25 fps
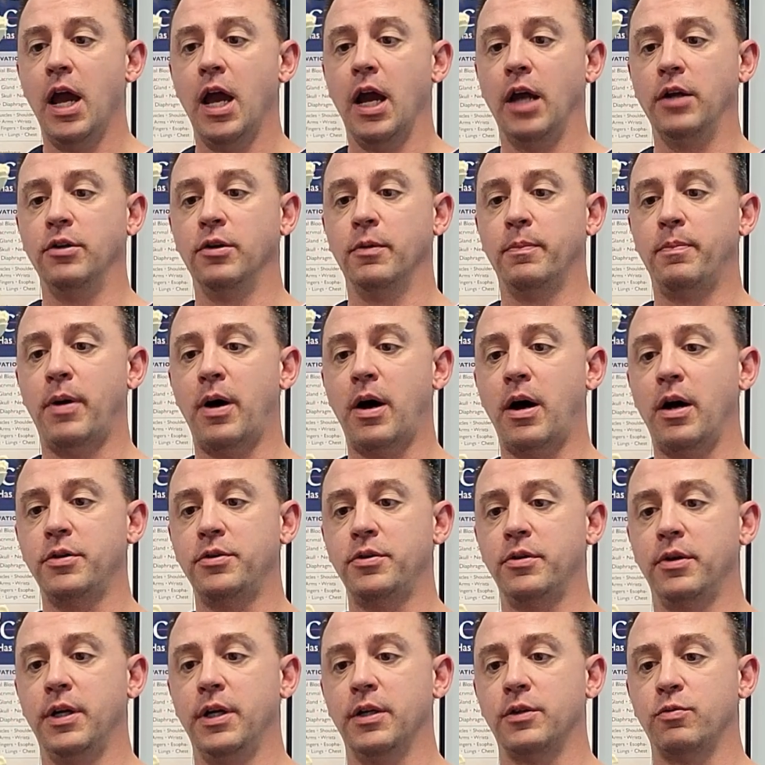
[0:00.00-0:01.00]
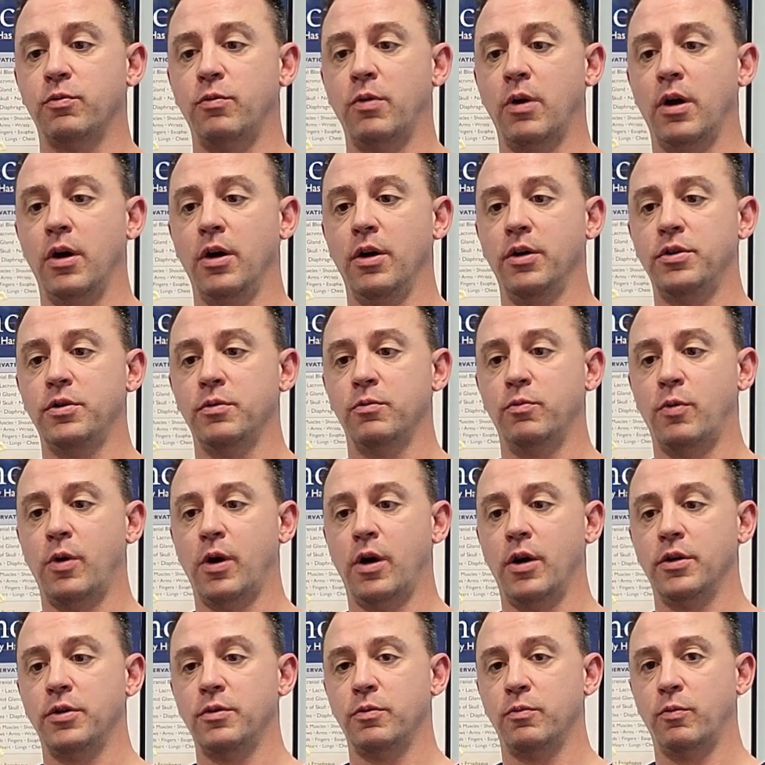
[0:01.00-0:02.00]
and your posture gets worse and
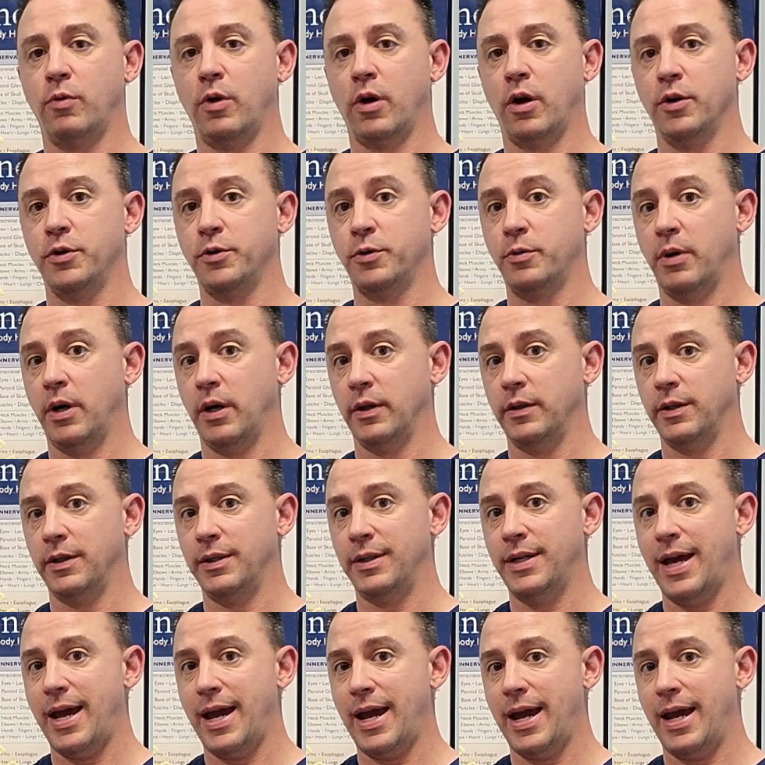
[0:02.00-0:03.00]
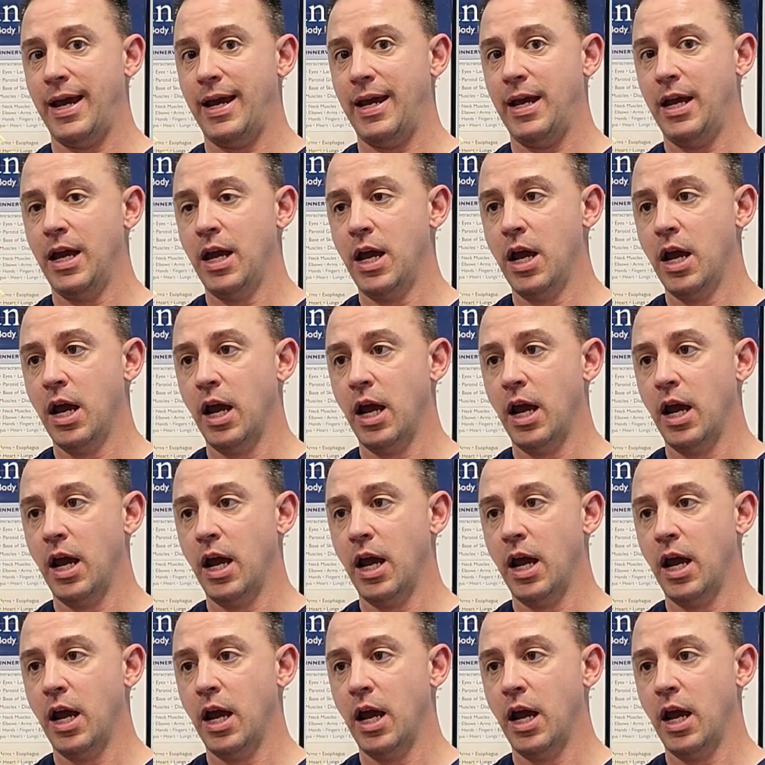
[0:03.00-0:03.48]
worse and worse throughout the day,